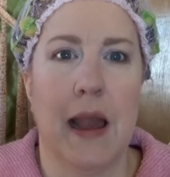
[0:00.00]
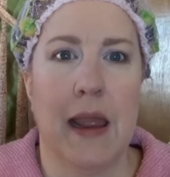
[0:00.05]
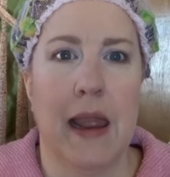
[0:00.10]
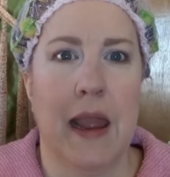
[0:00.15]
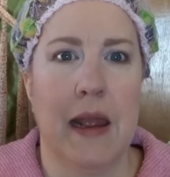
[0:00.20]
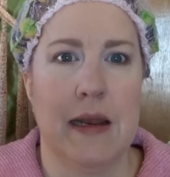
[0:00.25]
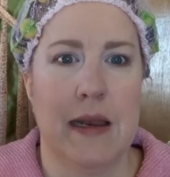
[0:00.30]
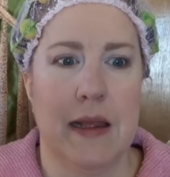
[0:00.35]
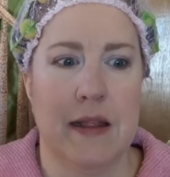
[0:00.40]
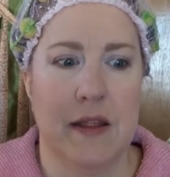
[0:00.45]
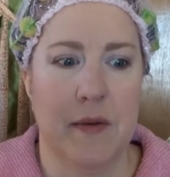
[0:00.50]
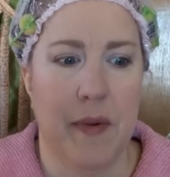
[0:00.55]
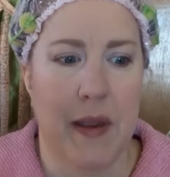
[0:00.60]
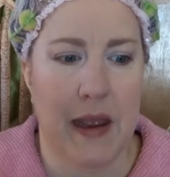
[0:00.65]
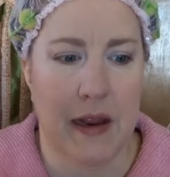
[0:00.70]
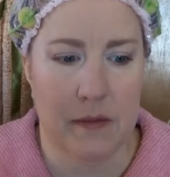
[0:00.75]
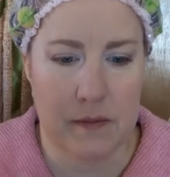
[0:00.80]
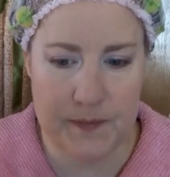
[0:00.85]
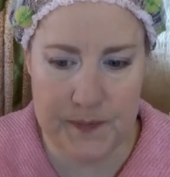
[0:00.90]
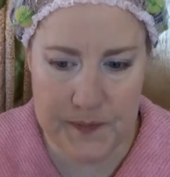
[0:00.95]
I can't take the
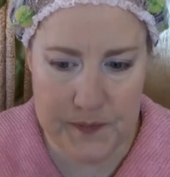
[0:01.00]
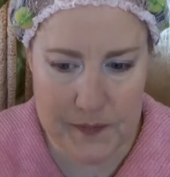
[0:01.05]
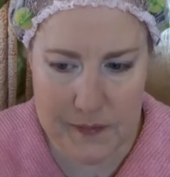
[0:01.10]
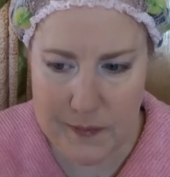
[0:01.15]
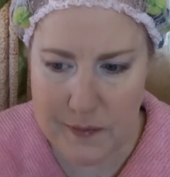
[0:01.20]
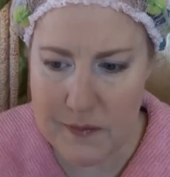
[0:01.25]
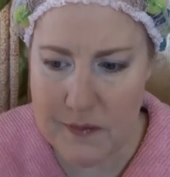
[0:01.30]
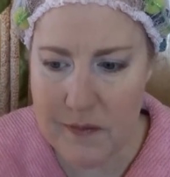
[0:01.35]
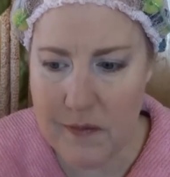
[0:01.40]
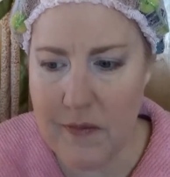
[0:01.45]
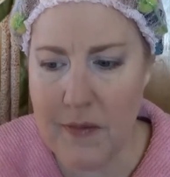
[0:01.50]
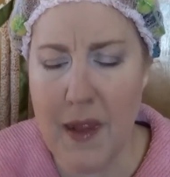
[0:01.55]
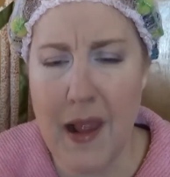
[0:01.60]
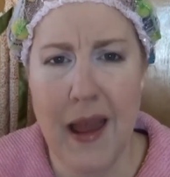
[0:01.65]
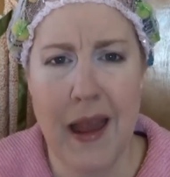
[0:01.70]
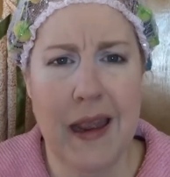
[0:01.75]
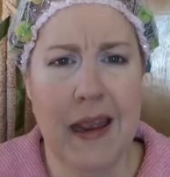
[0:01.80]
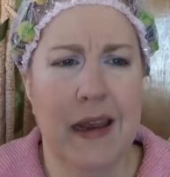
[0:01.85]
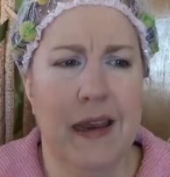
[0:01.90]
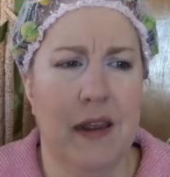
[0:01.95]
pain.
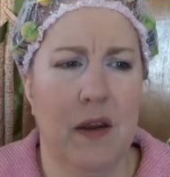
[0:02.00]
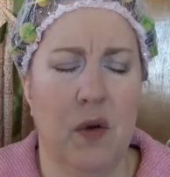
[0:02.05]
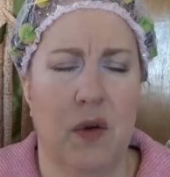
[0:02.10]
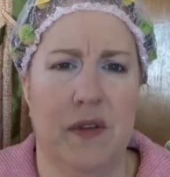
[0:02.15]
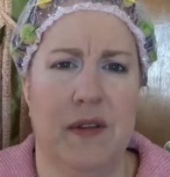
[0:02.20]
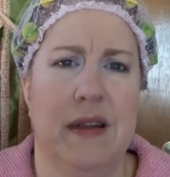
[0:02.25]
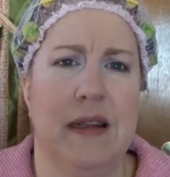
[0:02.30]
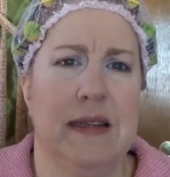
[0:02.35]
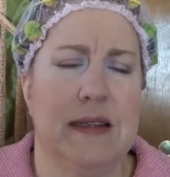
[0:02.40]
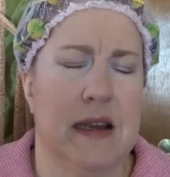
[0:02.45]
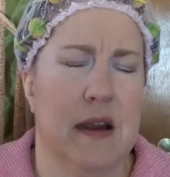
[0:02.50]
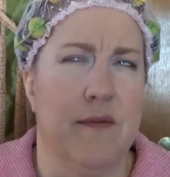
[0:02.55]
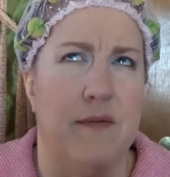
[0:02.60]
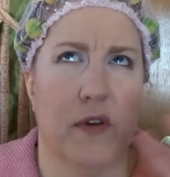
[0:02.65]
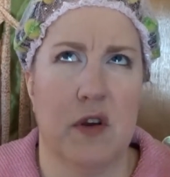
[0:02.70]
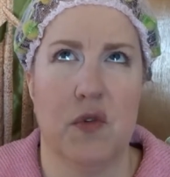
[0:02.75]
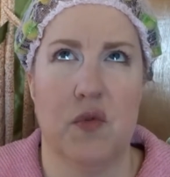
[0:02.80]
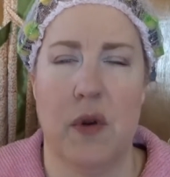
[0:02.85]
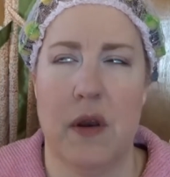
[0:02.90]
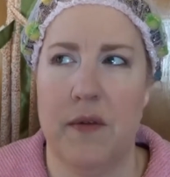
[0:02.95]
I can deal with
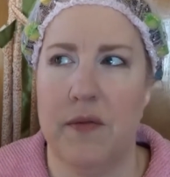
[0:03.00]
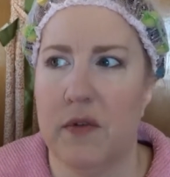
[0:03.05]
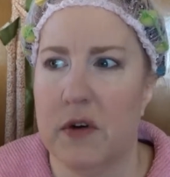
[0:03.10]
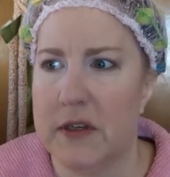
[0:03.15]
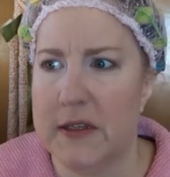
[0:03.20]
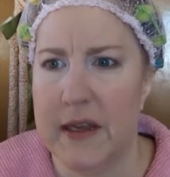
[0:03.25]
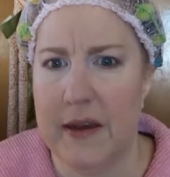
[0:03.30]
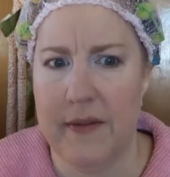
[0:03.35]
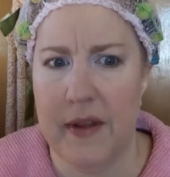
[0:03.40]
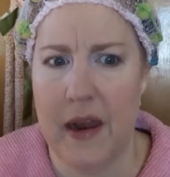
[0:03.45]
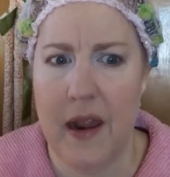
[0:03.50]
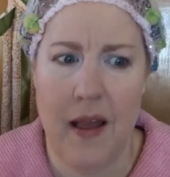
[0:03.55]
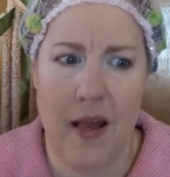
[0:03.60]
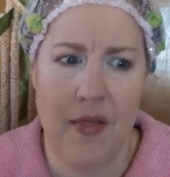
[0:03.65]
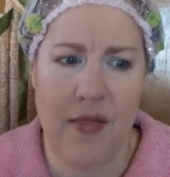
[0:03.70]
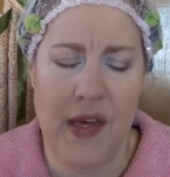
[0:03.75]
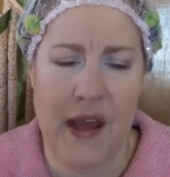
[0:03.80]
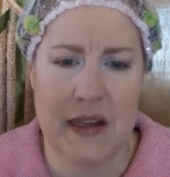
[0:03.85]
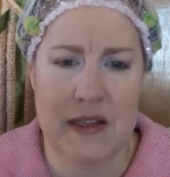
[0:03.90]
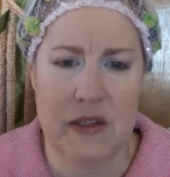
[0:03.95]
discomfort twenty-four seven.
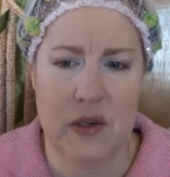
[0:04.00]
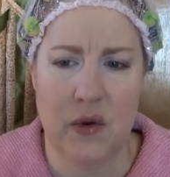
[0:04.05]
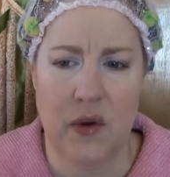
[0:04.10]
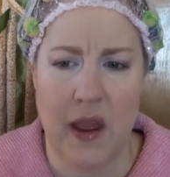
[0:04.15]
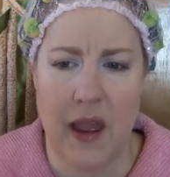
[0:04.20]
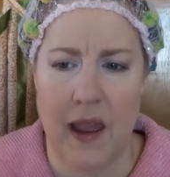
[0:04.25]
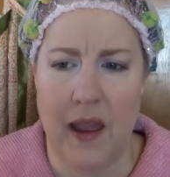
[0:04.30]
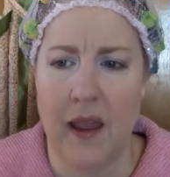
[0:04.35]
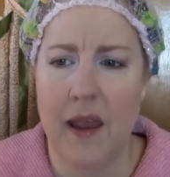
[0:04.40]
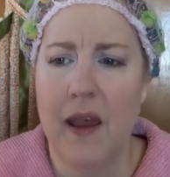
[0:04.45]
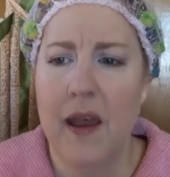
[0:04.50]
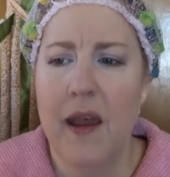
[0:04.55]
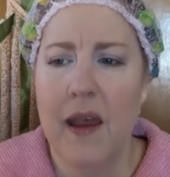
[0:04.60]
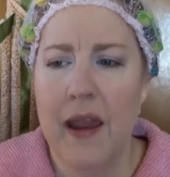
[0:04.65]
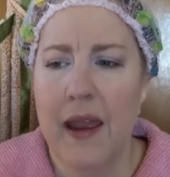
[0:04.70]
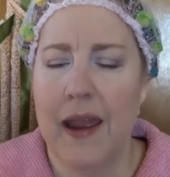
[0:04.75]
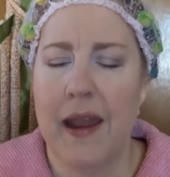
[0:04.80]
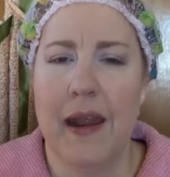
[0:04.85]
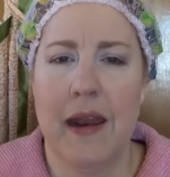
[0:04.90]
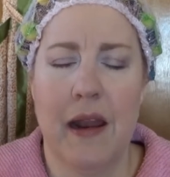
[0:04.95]
That's okay.
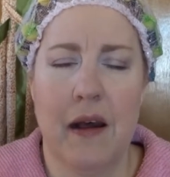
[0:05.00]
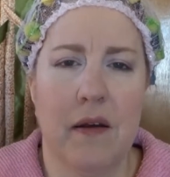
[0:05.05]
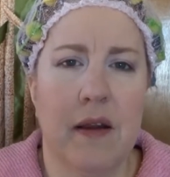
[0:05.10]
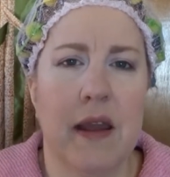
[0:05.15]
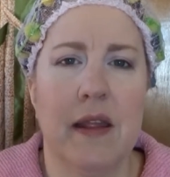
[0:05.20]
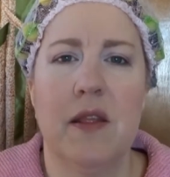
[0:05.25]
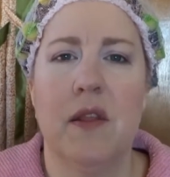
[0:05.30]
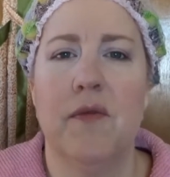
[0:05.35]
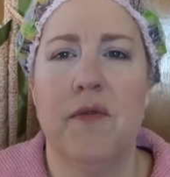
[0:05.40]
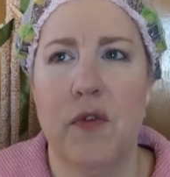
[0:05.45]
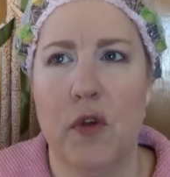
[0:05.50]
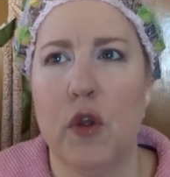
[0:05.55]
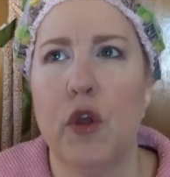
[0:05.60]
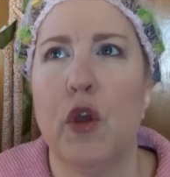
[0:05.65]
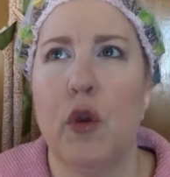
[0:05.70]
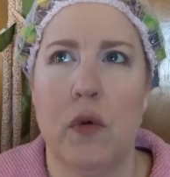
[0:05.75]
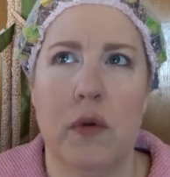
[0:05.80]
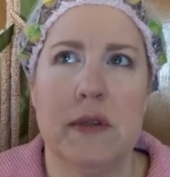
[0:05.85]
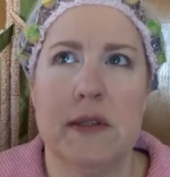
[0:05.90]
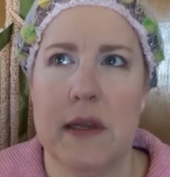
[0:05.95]
And I'll get the full
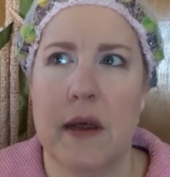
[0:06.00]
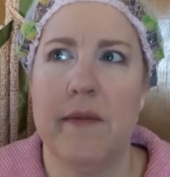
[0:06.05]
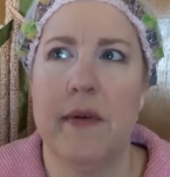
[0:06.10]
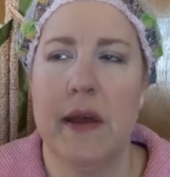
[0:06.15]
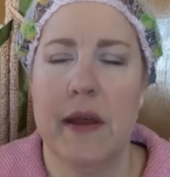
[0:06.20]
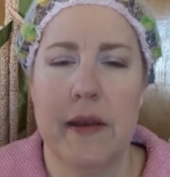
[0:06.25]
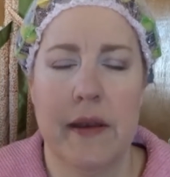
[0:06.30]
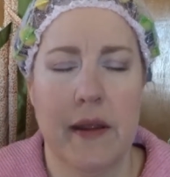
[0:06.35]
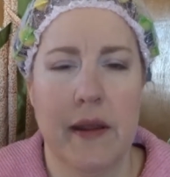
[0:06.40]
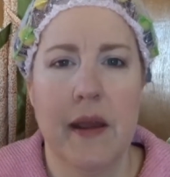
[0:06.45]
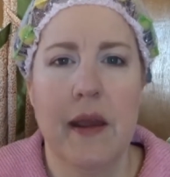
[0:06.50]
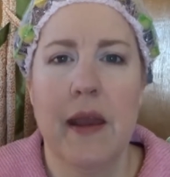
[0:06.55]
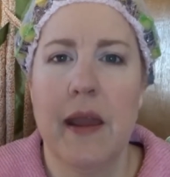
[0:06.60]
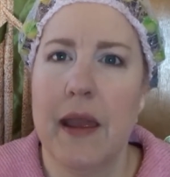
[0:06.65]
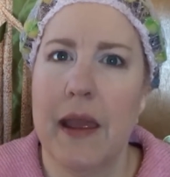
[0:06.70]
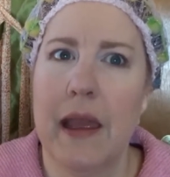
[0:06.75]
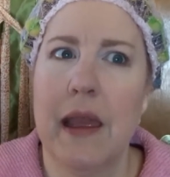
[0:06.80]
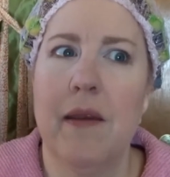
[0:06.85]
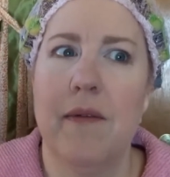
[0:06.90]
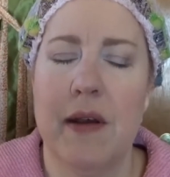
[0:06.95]
use of it
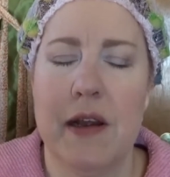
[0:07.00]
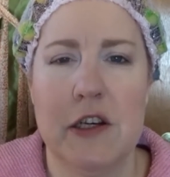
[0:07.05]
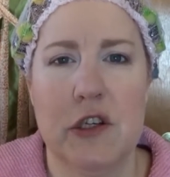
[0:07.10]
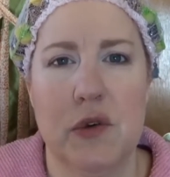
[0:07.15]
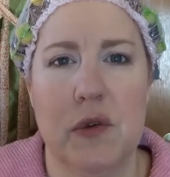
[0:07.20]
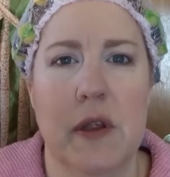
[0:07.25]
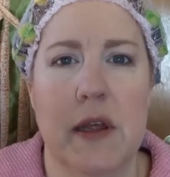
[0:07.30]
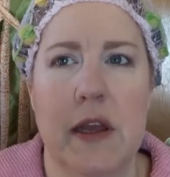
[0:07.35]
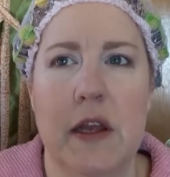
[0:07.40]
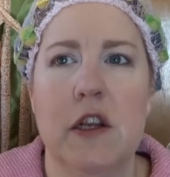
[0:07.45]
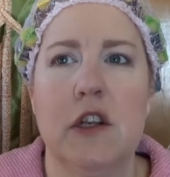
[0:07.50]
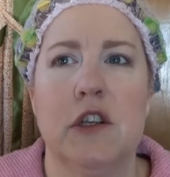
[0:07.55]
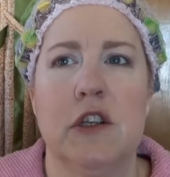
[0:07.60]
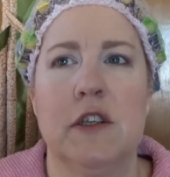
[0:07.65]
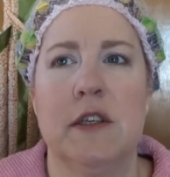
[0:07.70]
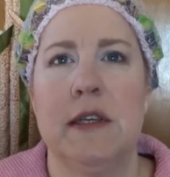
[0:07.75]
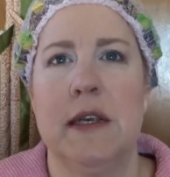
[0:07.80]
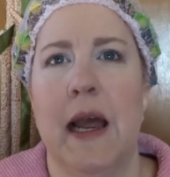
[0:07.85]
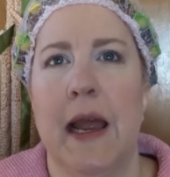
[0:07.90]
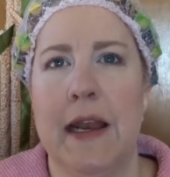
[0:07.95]
eventually.
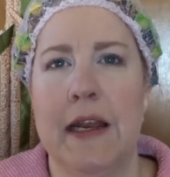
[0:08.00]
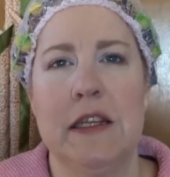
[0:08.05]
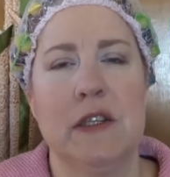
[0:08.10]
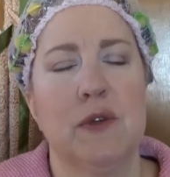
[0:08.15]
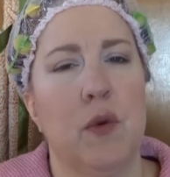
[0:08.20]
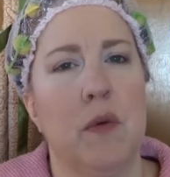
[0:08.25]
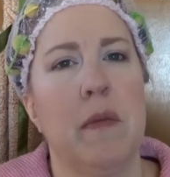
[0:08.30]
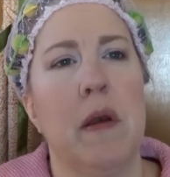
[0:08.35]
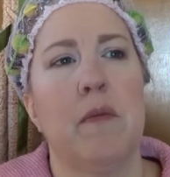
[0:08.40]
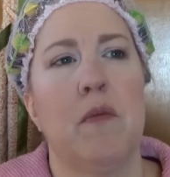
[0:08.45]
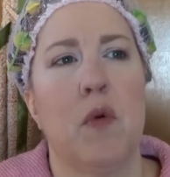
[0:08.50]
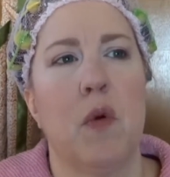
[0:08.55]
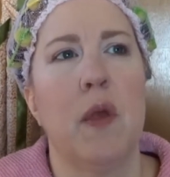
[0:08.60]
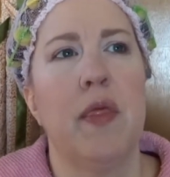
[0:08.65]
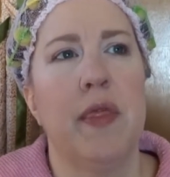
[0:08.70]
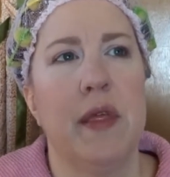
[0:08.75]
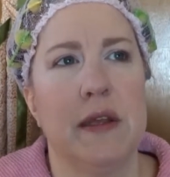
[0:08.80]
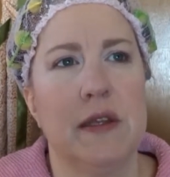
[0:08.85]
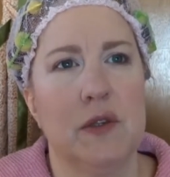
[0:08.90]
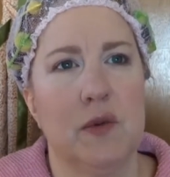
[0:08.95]
I just remember
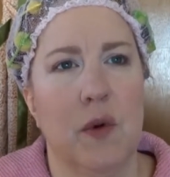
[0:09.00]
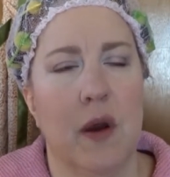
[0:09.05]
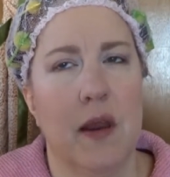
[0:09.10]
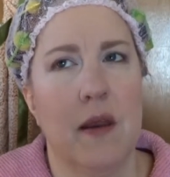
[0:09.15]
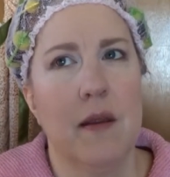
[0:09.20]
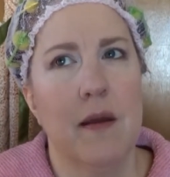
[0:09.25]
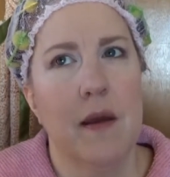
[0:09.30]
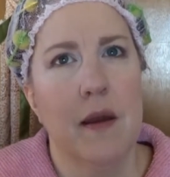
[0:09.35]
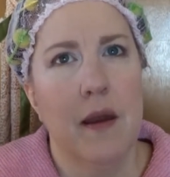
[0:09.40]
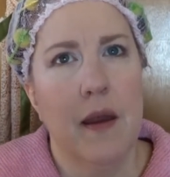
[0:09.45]
with this one,